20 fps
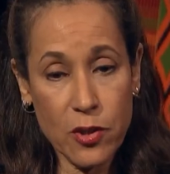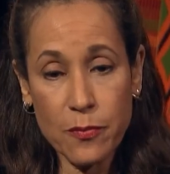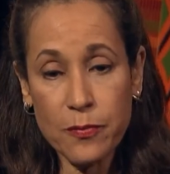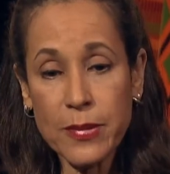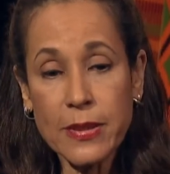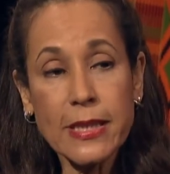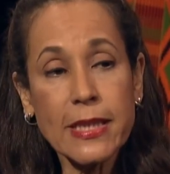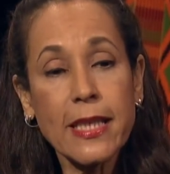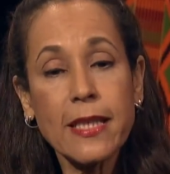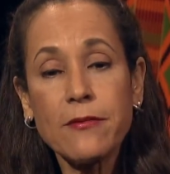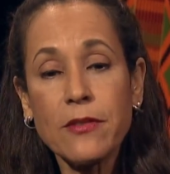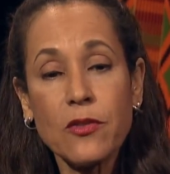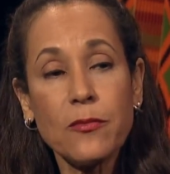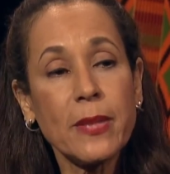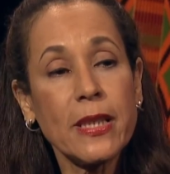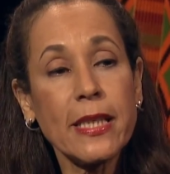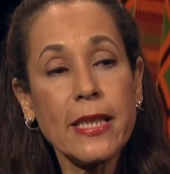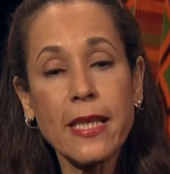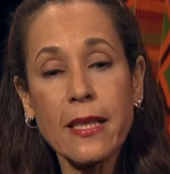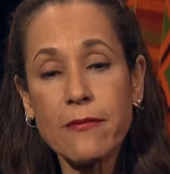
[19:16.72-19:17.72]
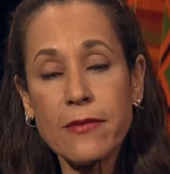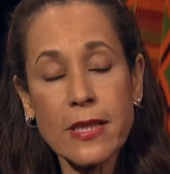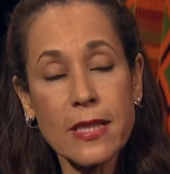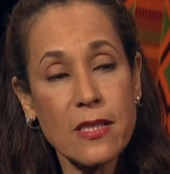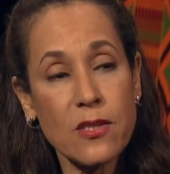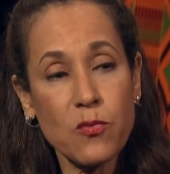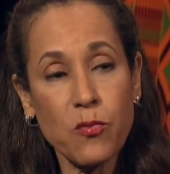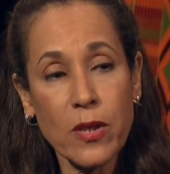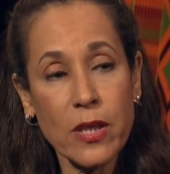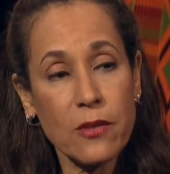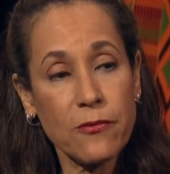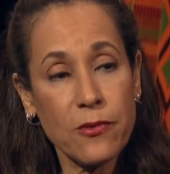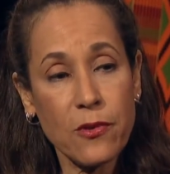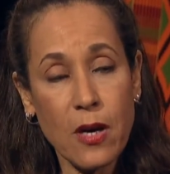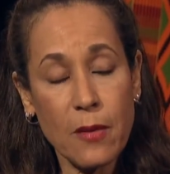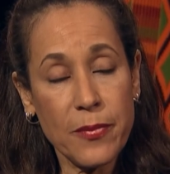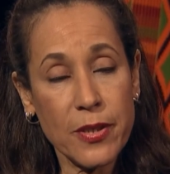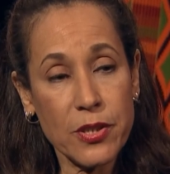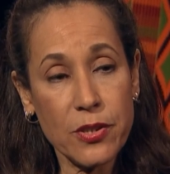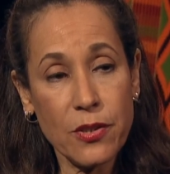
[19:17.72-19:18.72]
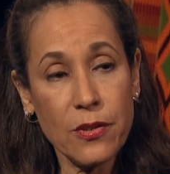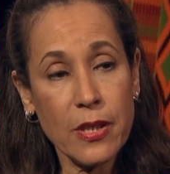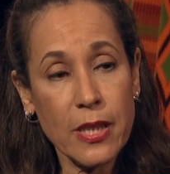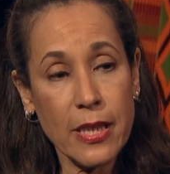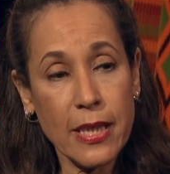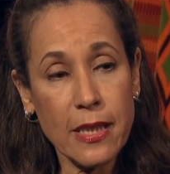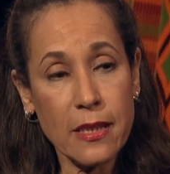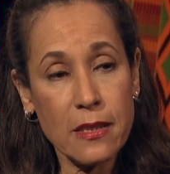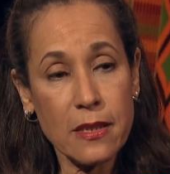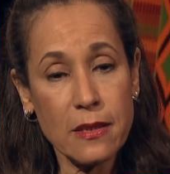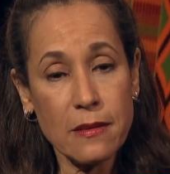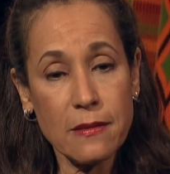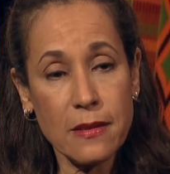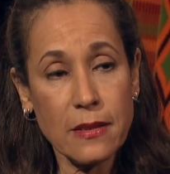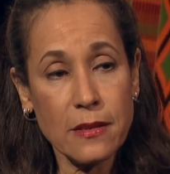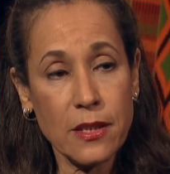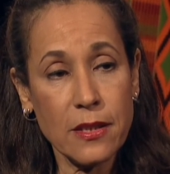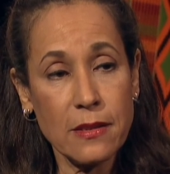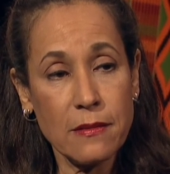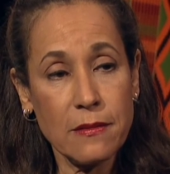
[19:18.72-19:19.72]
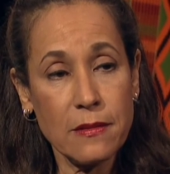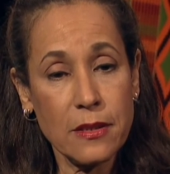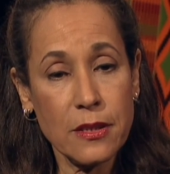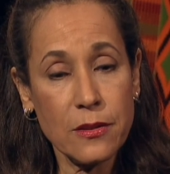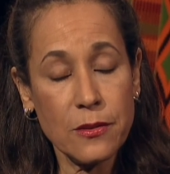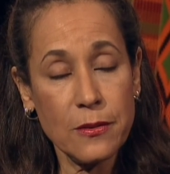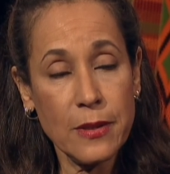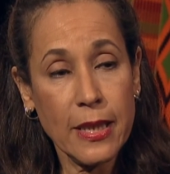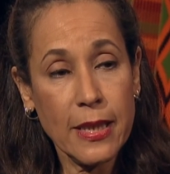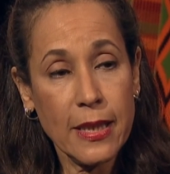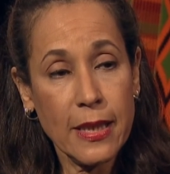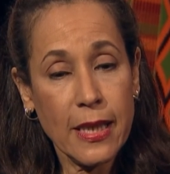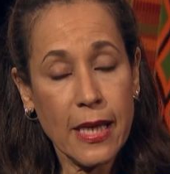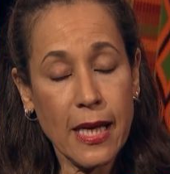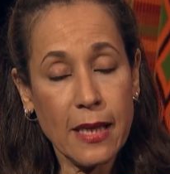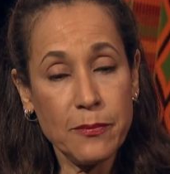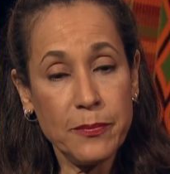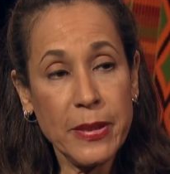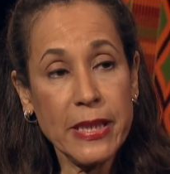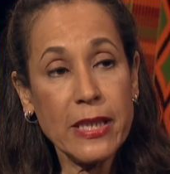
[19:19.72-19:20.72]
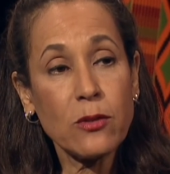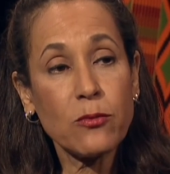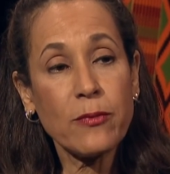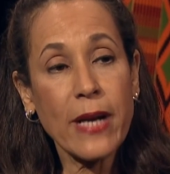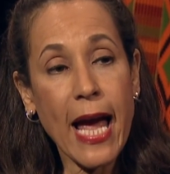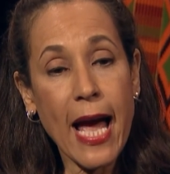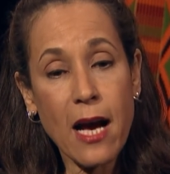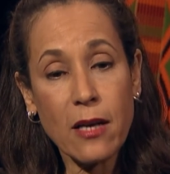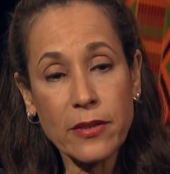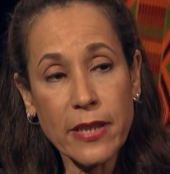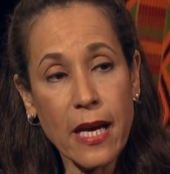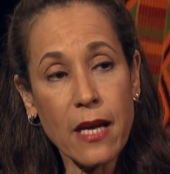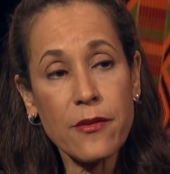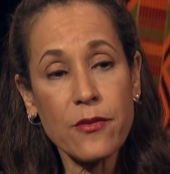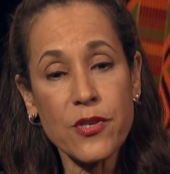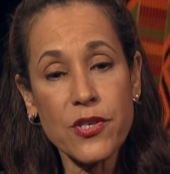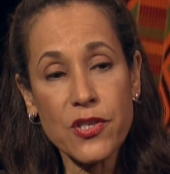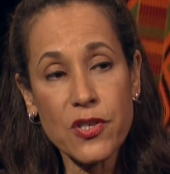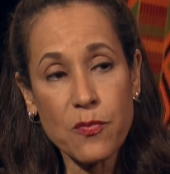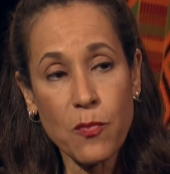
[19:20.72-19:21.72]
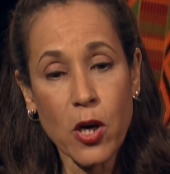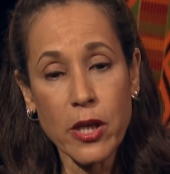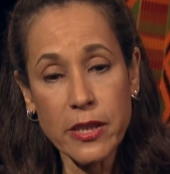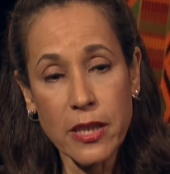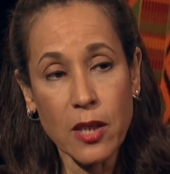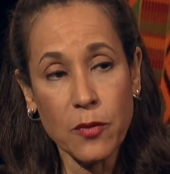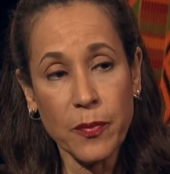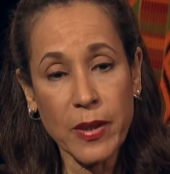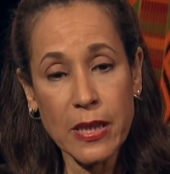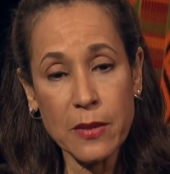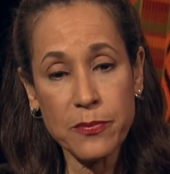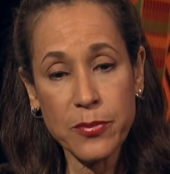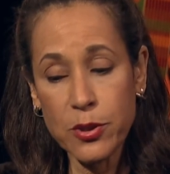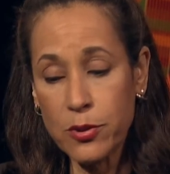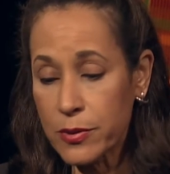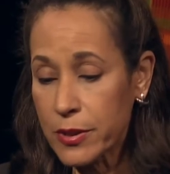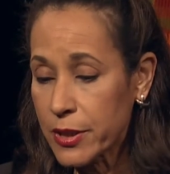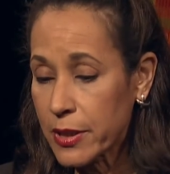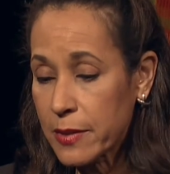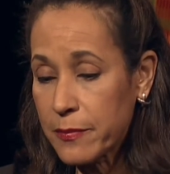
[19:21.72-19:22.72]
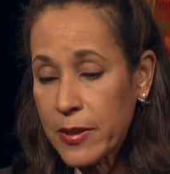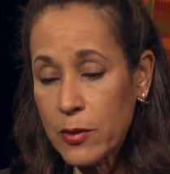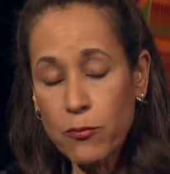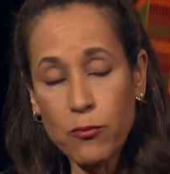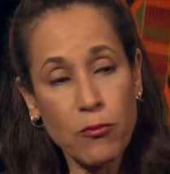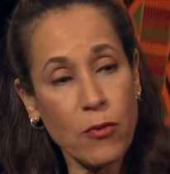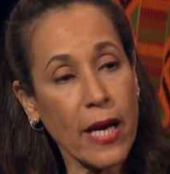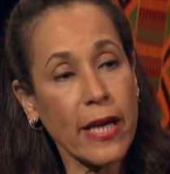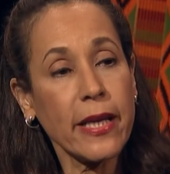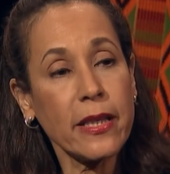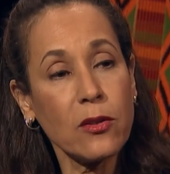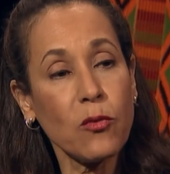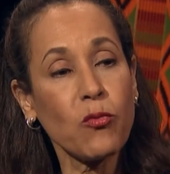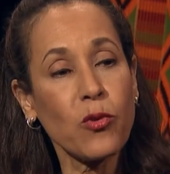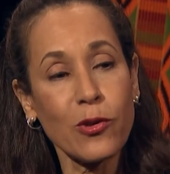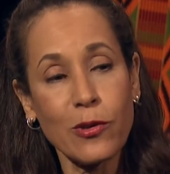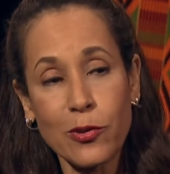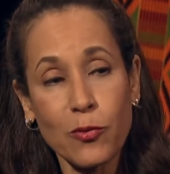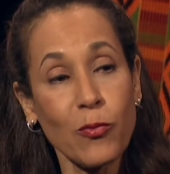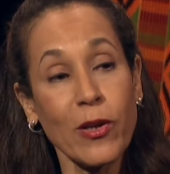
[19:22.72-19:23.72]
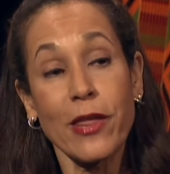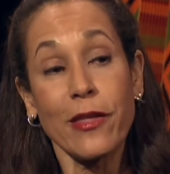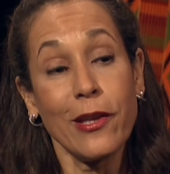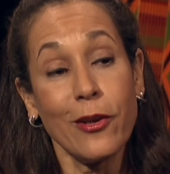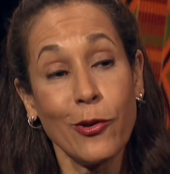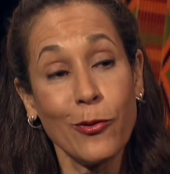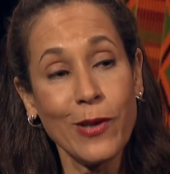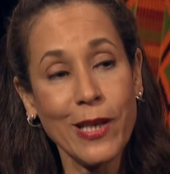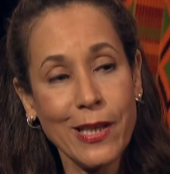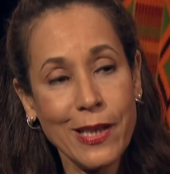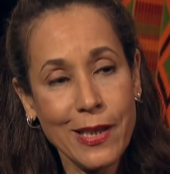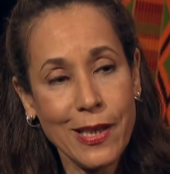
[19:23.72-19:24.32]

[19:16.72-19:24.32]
You've been, you've been given this wonderful opportunity to, to, to uh, be around other smart young people who are going to be running the world with you.